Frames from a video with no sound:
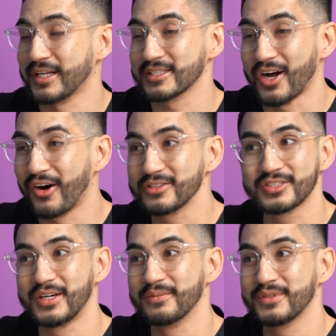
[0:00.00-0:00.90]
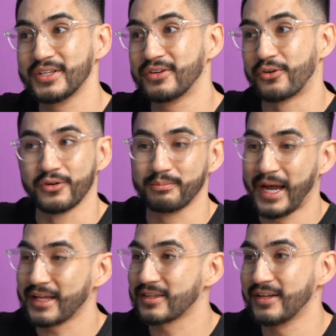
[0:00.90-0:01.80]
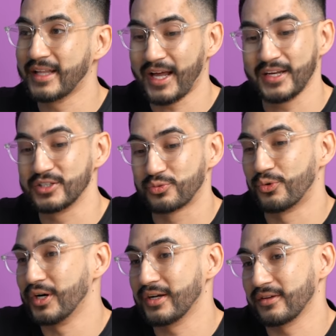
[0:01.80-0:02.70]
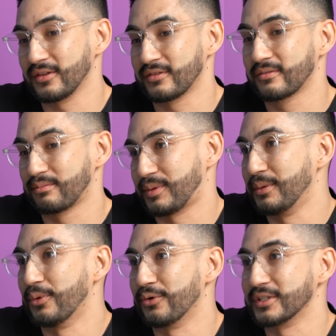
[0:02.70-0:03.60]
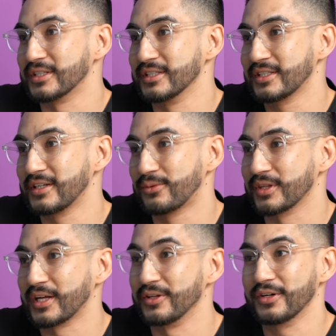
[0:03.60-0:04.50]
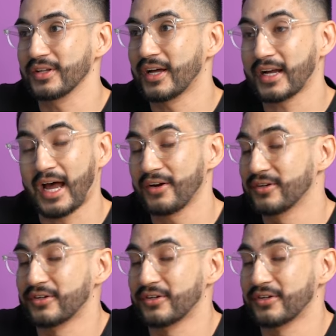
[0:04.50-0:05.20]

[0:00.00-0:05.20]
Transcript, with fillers: they saw something, or back then that is what people existed, what they looked like. I don't